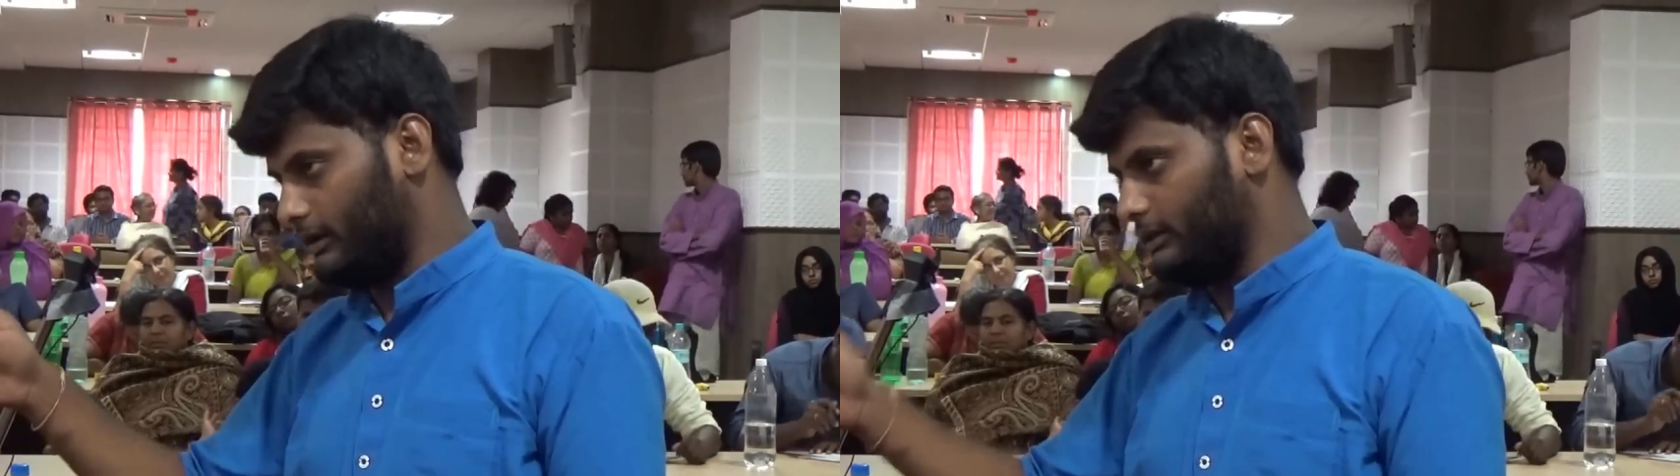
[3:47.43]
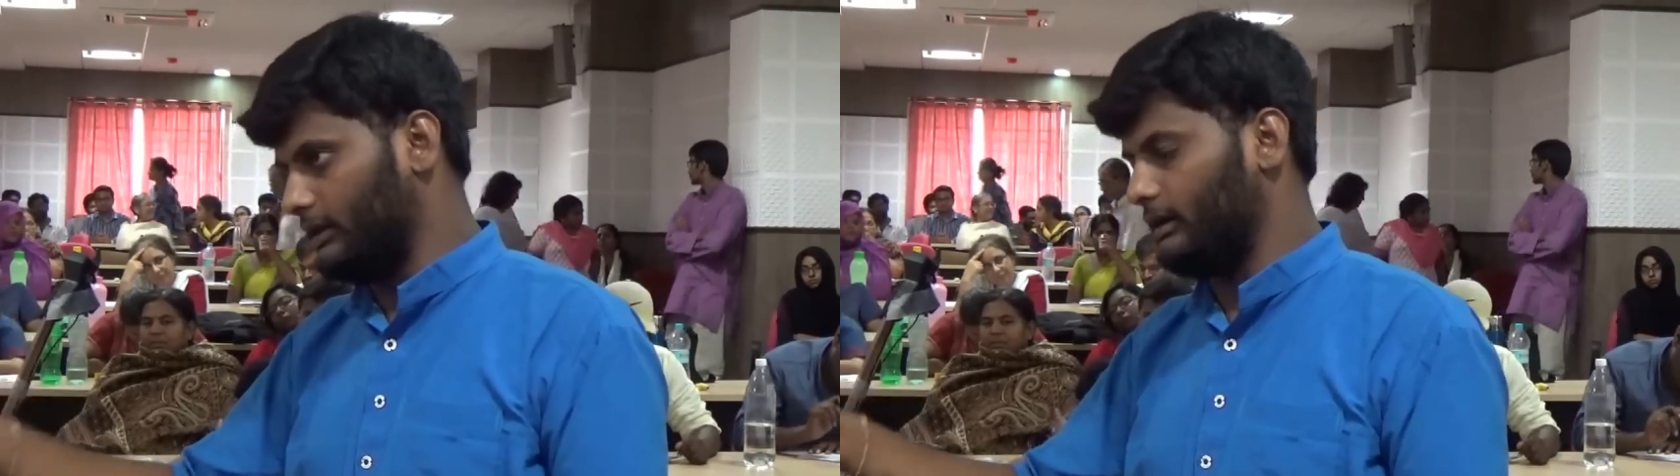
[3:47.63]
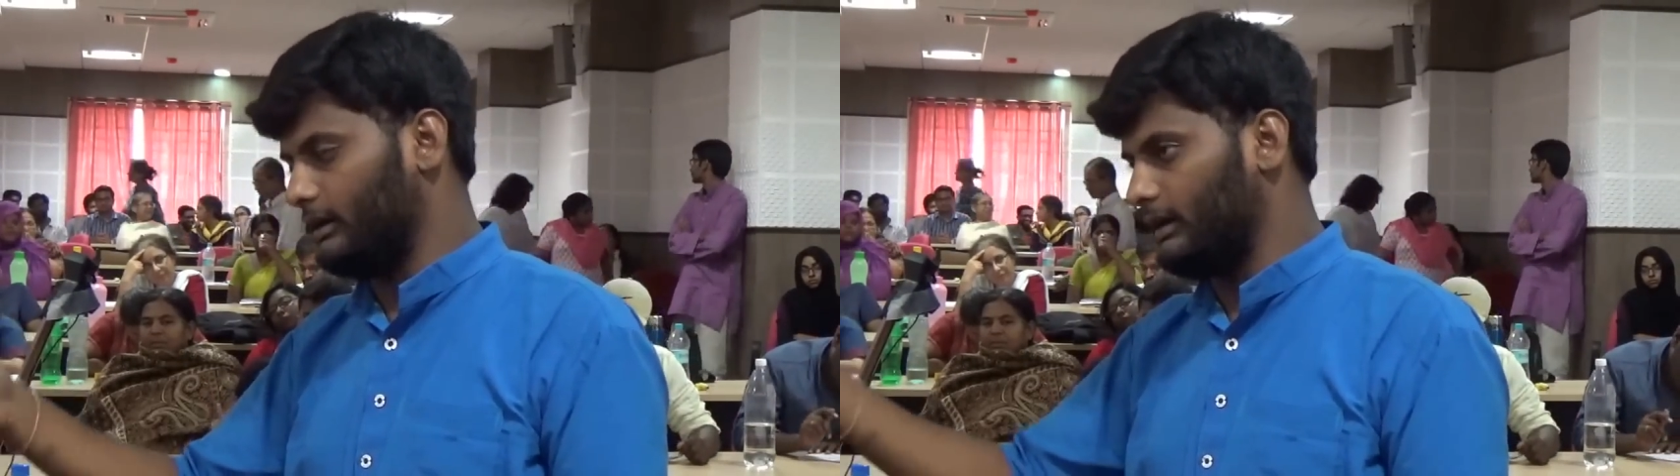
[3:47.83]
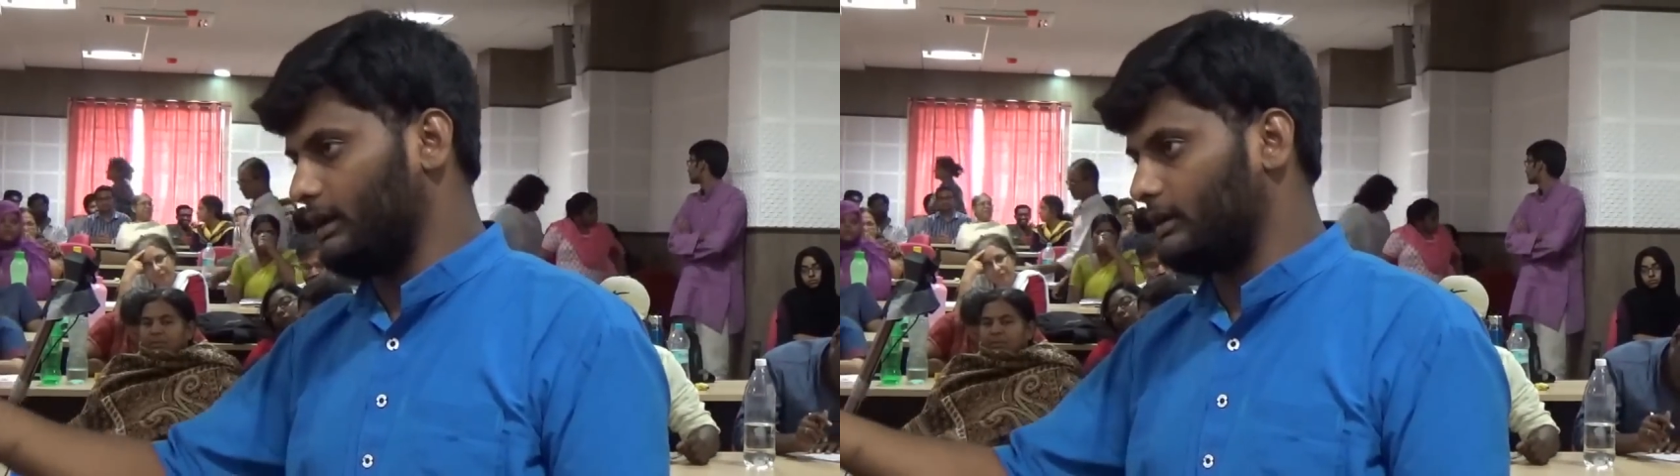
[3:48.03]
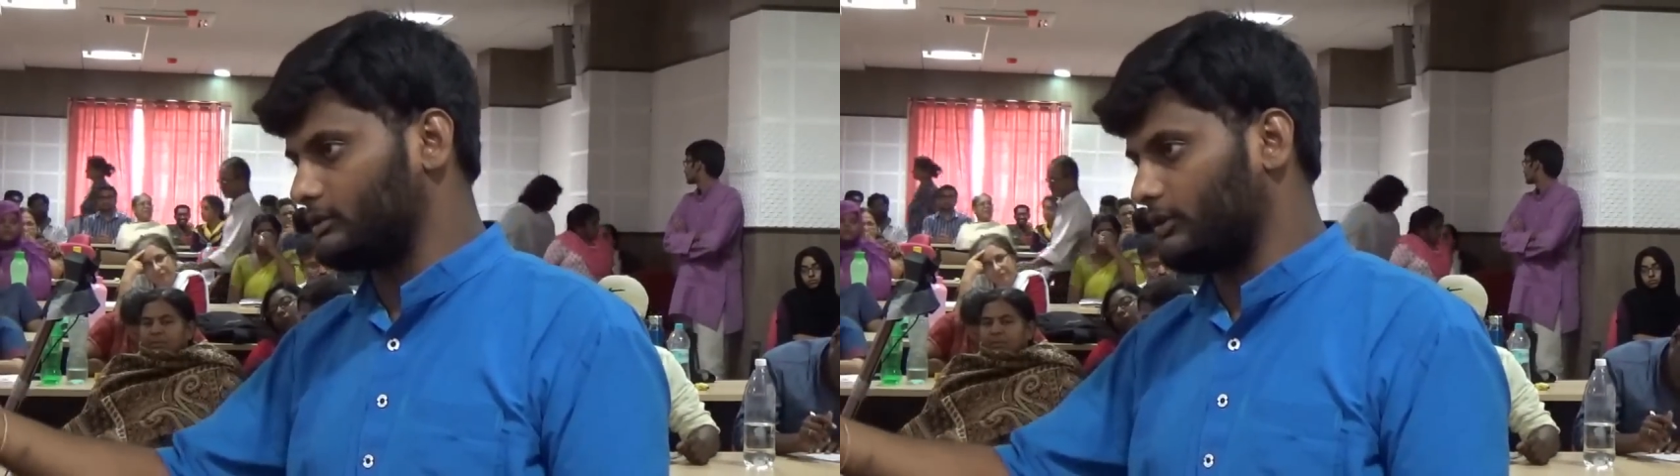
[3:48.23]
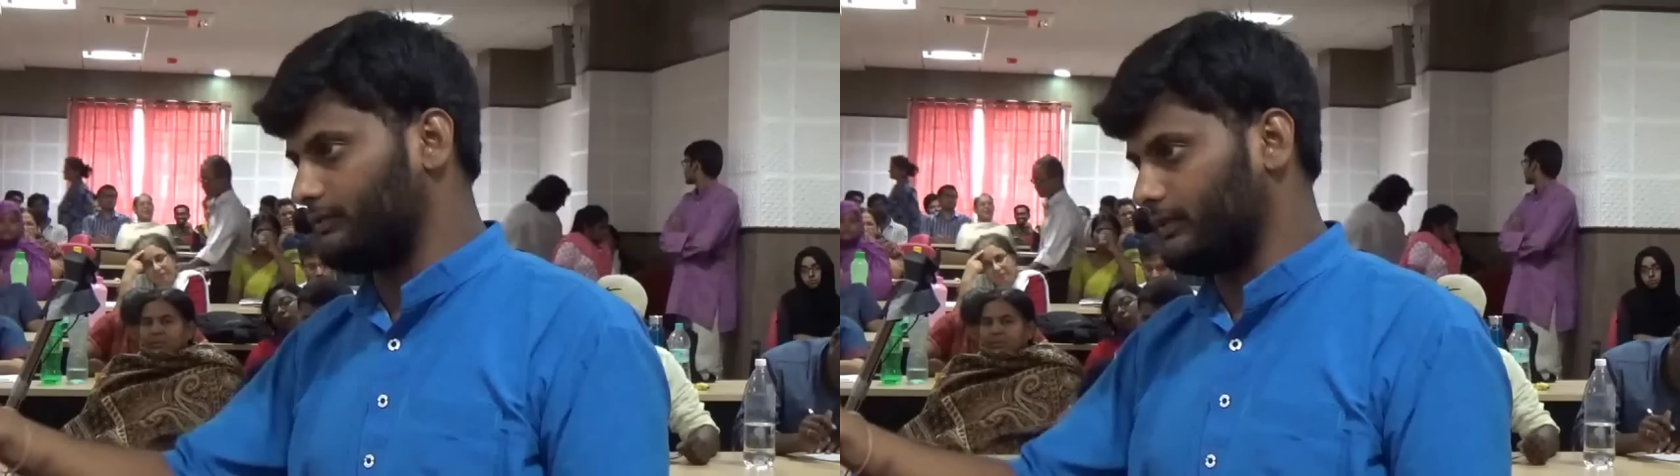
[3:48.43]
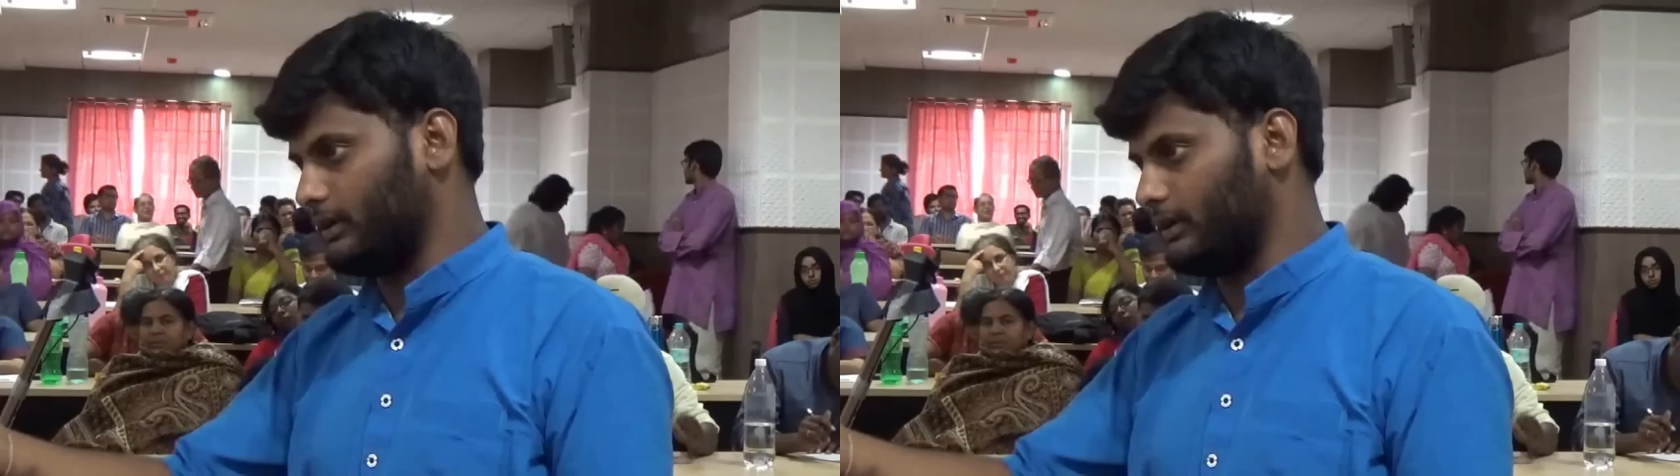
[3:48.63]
in the early hours of